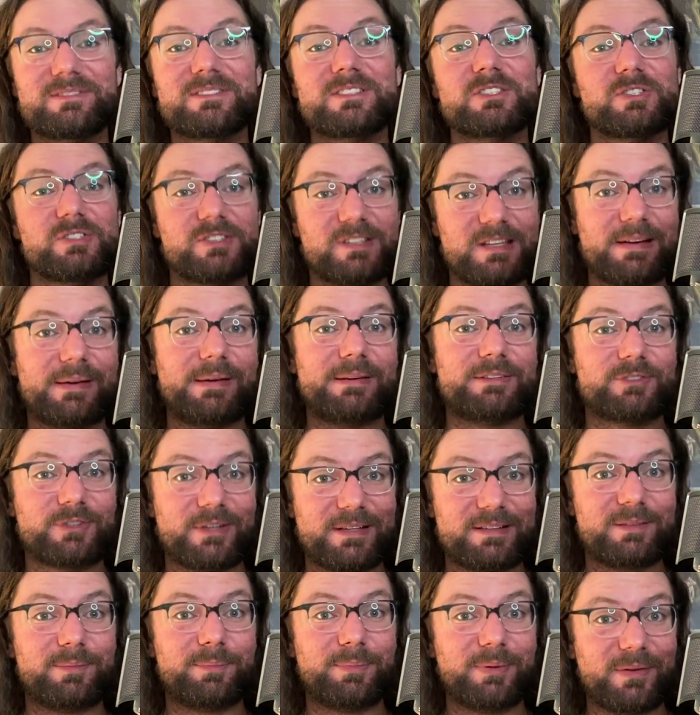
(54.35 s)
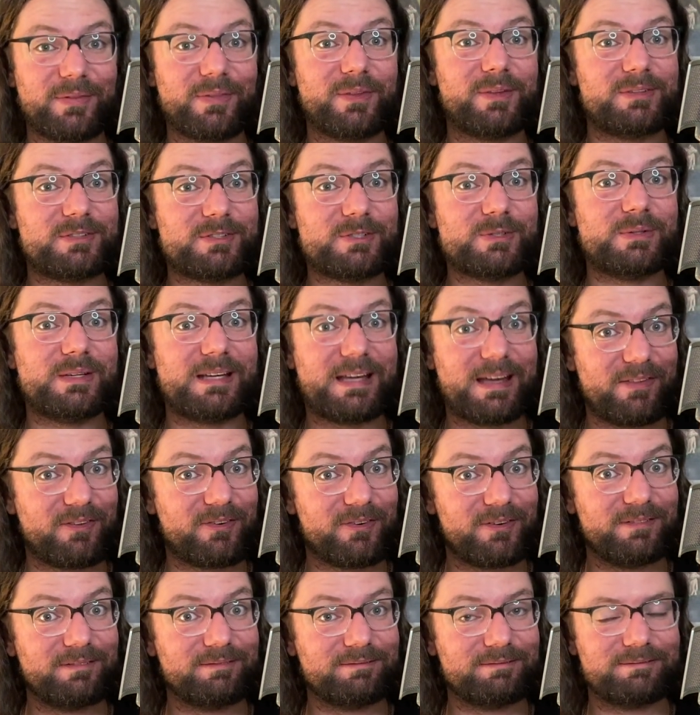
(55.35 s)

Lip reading: Do you see how I tried to put the two together?